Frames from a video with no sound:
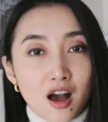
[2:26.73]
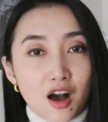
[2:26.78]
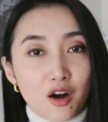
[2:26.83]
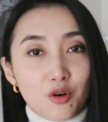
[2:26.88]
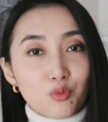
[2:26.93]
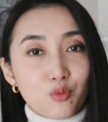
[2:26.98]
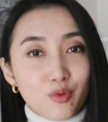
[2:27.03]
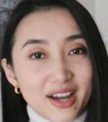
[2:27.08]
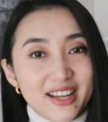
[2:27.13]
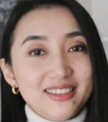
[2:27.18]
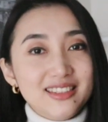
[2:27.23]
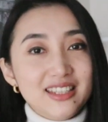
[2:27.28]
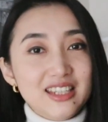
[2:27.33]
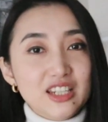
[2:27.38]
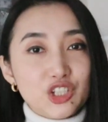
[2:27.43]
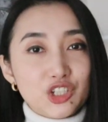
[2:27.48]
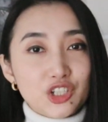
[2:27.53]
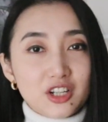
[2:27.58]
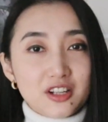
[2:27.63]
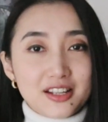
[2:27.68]
A white
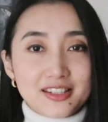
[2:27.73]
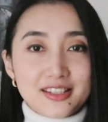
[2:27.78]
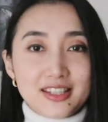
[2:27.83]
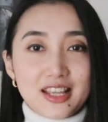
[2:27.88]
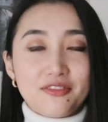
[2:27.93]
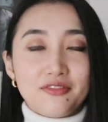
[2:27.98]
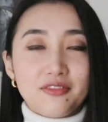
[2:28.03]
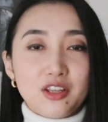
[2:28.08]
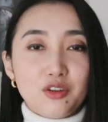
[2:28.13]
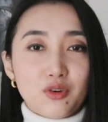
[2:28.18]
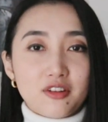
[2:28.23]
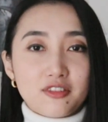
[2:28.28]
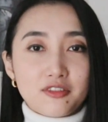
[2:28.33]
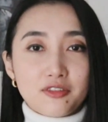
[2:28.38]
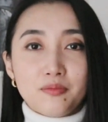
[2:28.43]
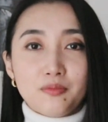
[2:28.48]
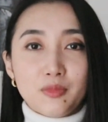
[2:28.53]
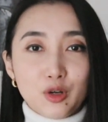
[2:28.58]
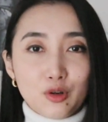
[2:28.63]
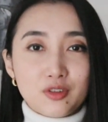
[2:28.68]
t-shirt is definitely one of
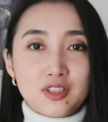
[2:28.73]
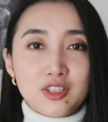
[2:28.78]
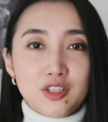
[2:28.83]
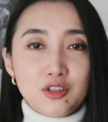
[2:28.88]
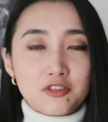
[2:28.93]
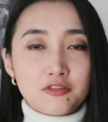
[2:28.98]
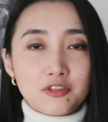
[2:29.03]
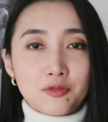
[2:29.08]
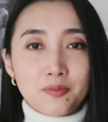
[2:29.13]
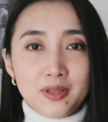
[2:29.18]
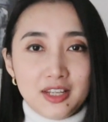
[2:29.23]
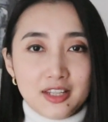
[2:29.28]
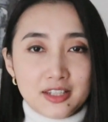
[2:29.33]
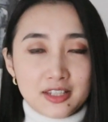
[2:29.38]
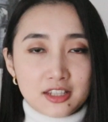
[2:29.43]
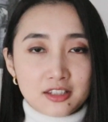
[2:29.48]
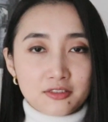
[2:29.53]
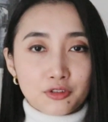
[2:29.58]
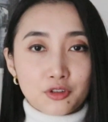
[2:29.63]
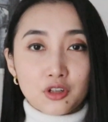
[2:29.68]
the most useful
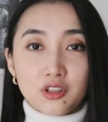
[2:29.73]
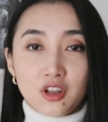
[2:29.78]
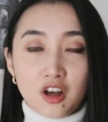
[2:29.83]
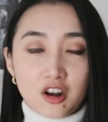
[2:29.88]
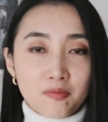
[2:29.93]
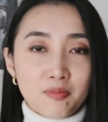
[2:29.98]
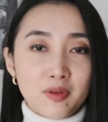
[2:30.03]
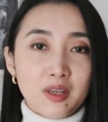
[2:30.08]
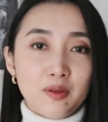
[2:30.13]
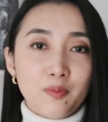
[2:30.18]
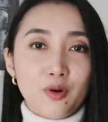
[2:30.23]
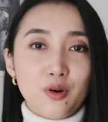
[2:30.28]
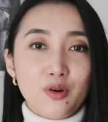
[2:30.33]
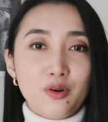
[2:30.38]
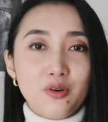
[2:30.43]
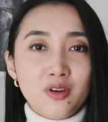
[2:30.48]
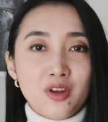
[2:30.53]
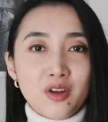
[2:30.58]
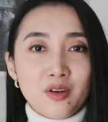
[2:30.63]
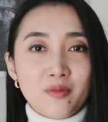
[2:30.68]
pieces for a lot of
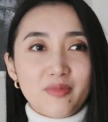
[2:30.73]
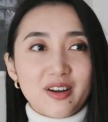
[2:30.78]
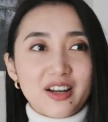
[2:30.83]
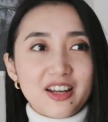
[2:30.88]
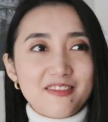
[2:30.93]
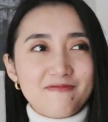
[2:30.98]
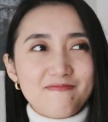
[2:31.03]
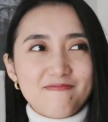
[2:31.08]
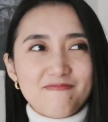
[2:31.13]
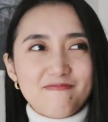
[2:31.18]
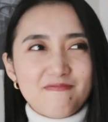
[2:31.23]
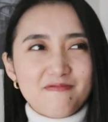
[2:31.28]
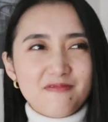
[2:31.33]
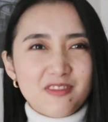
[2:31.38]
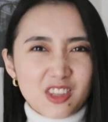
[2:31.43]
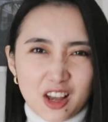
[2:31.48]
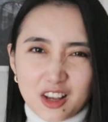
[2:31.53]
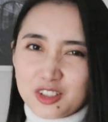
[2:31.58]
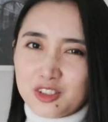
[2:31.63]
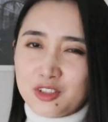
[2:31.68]
people, but
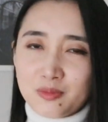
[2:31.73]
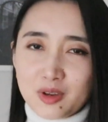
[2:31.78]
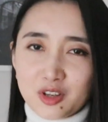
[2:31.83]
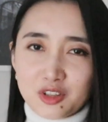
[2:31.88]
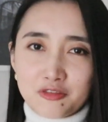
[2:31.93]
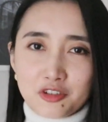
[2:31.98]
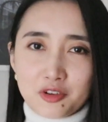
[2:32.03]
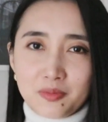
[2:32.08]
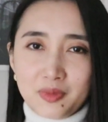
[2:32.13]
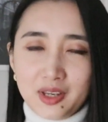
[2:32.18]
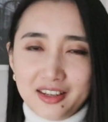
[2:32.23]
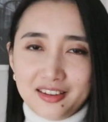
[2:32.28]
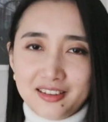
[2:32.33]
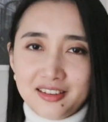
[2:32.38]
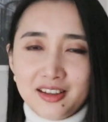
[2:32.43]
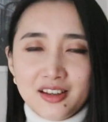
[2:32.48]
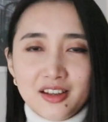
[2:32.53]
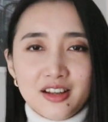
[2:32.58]
not so much for me.